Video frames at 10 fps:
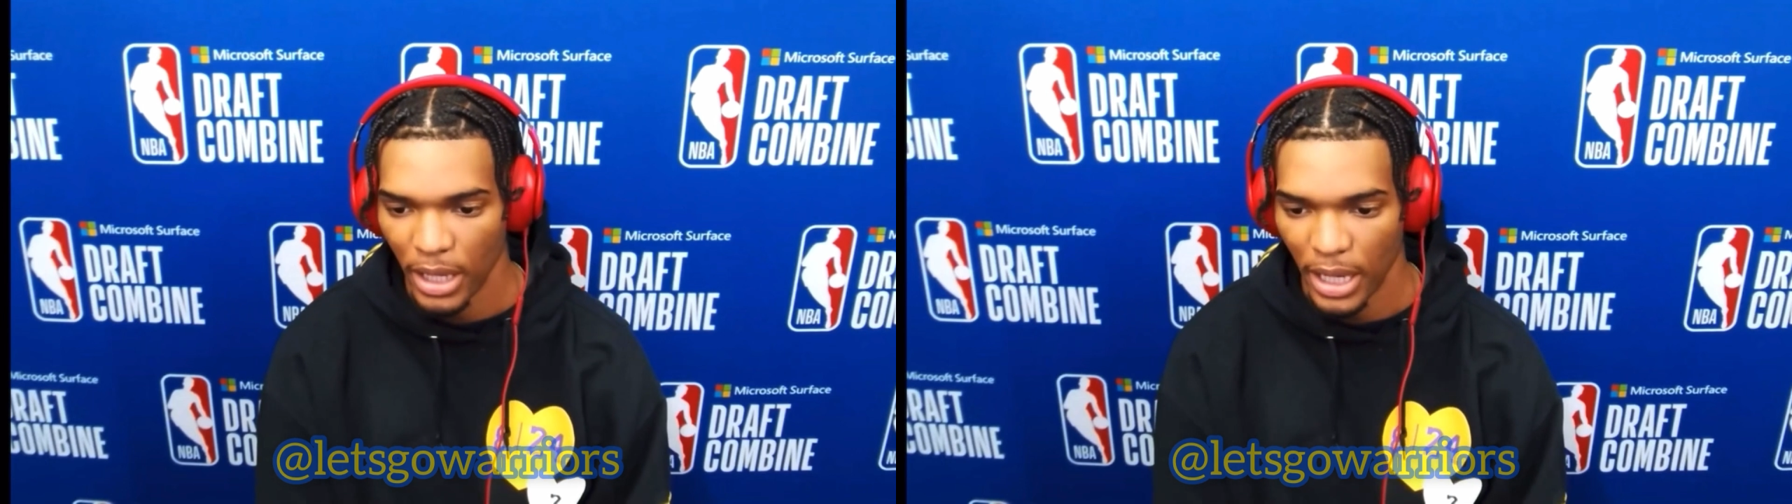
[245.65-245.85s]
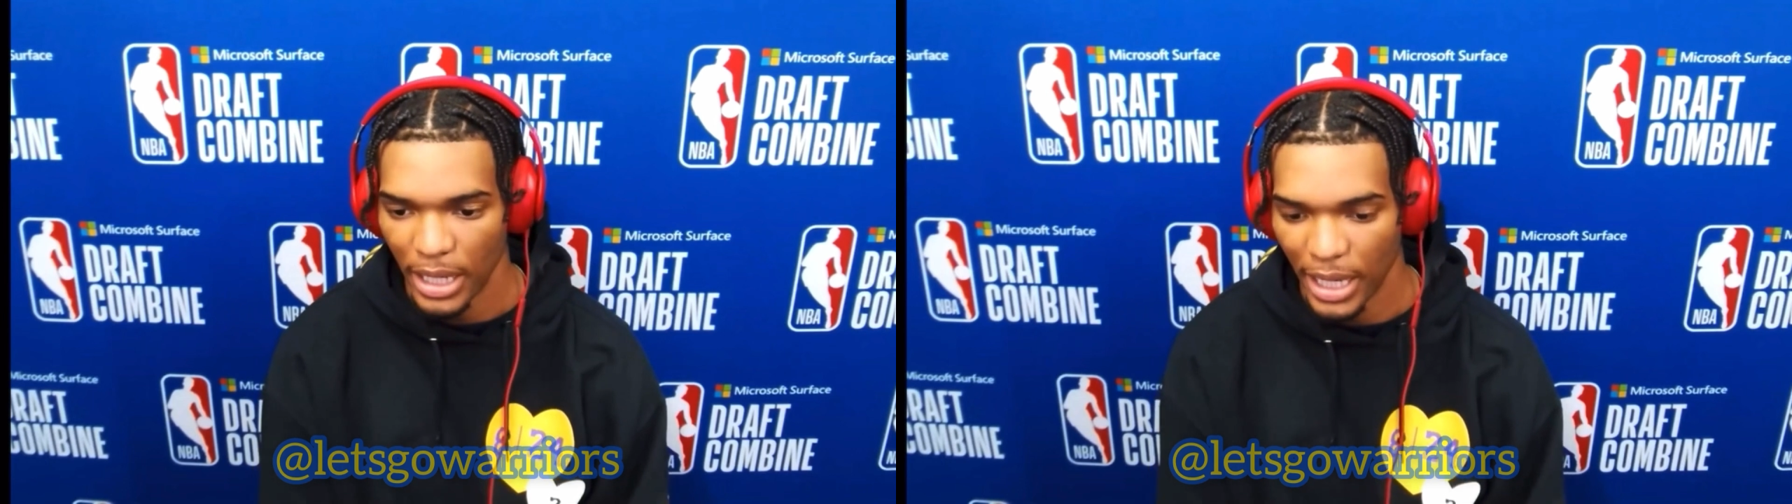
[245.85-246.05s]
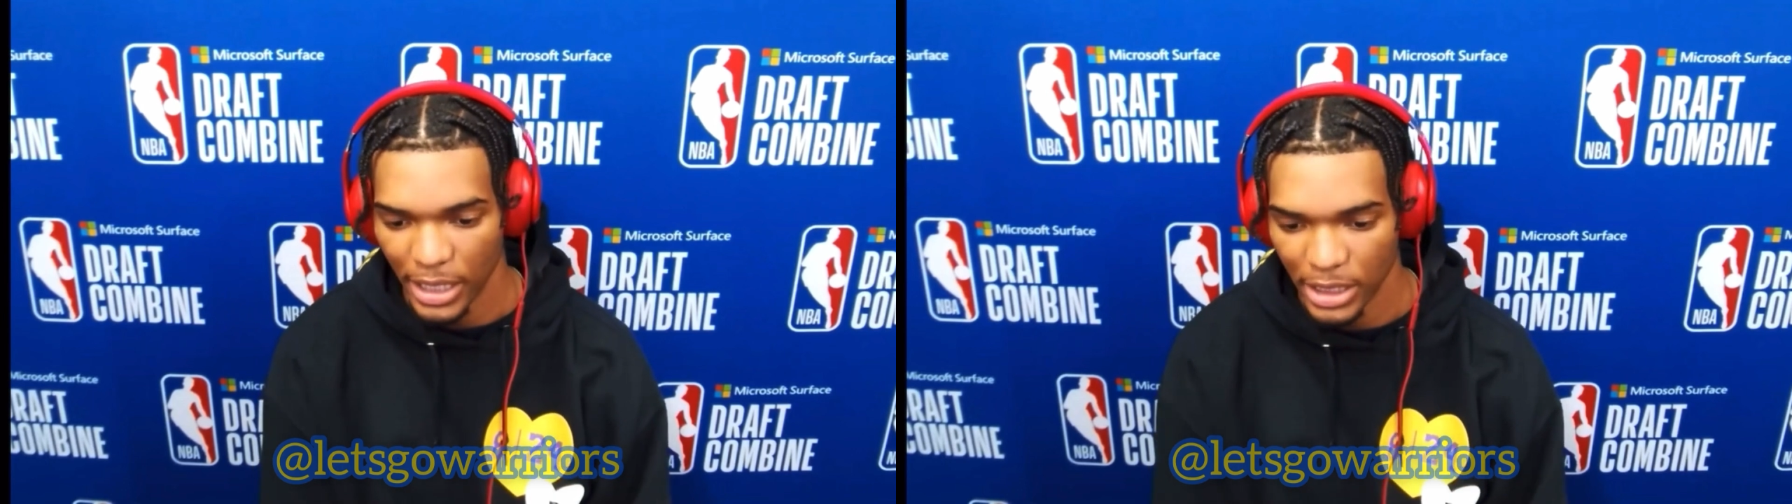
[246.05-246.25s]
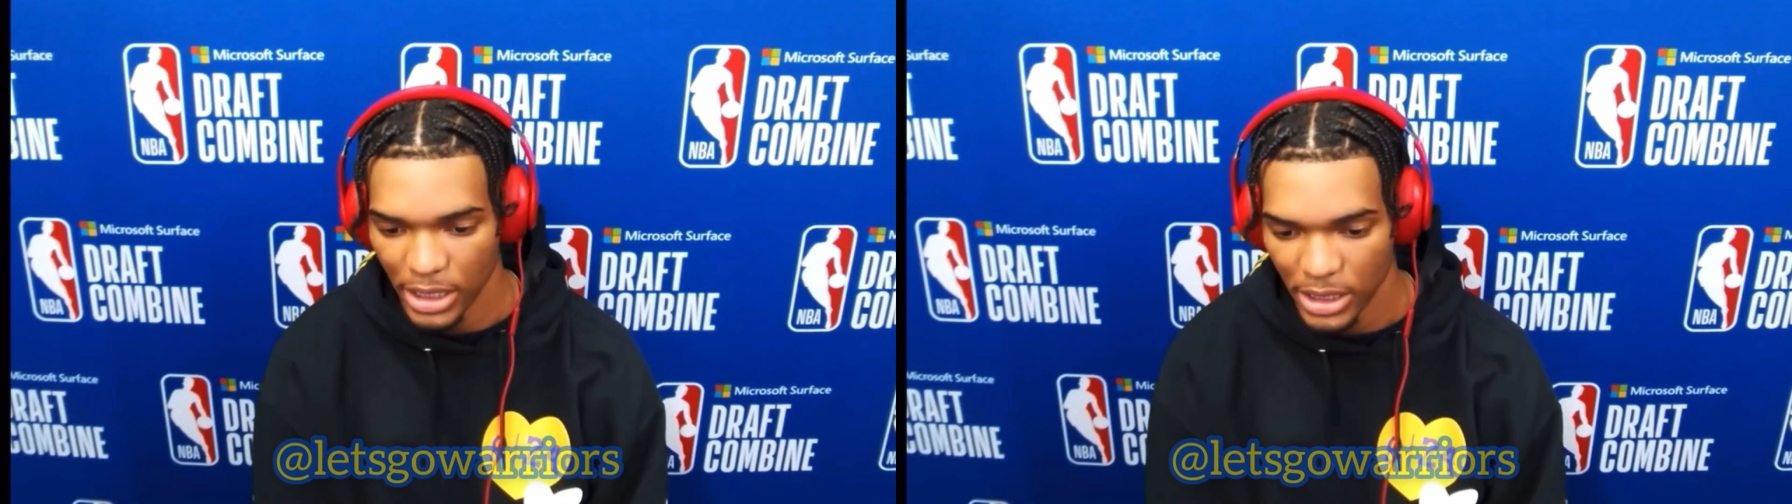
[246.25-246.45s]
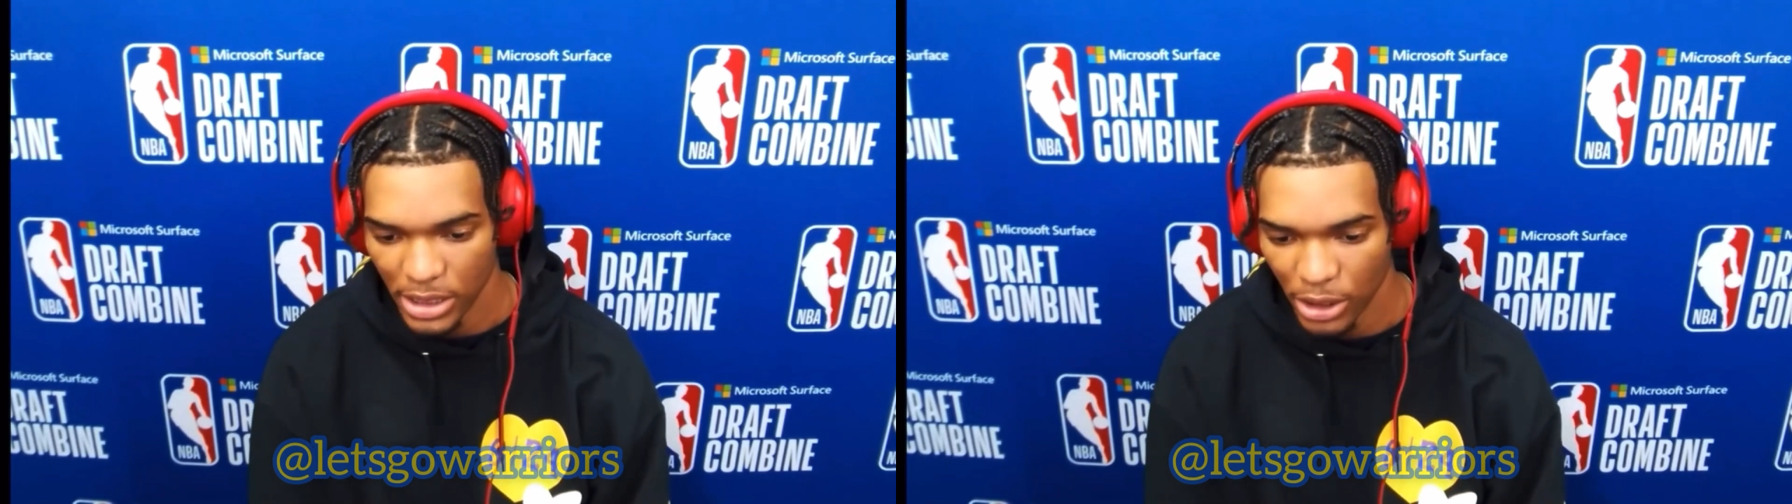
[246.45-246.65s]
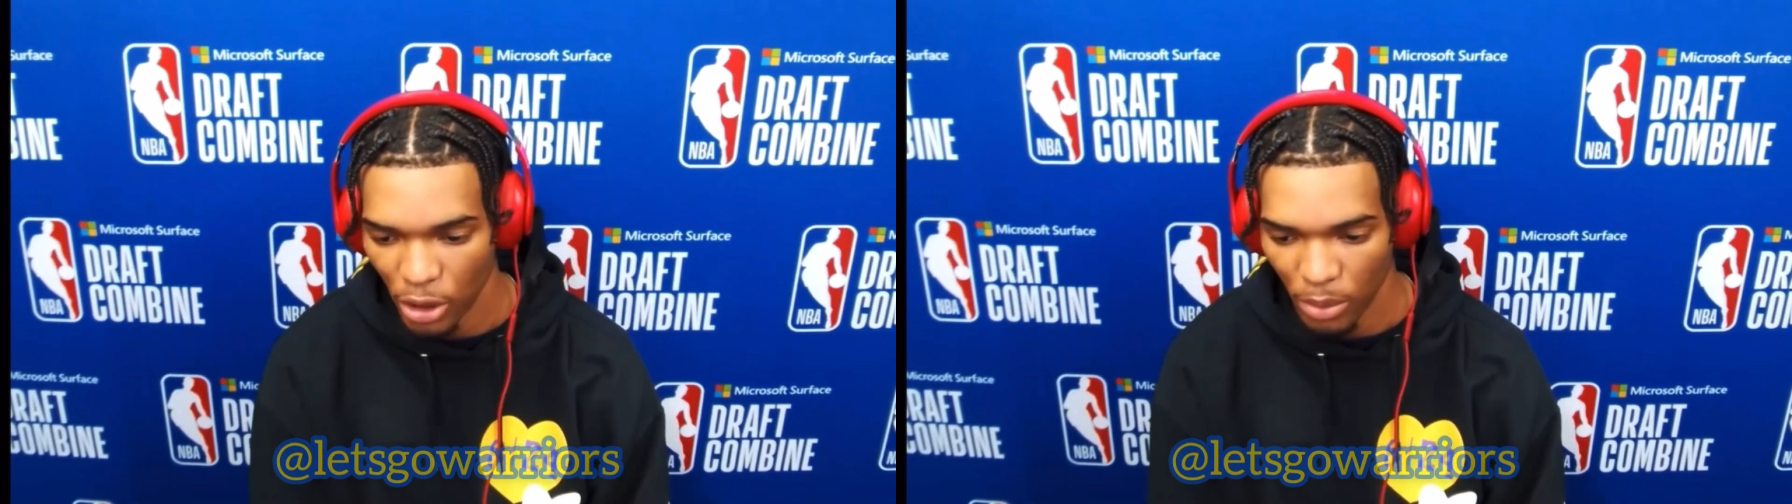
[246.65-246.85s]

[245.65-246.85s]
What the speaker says: And I could just, you know,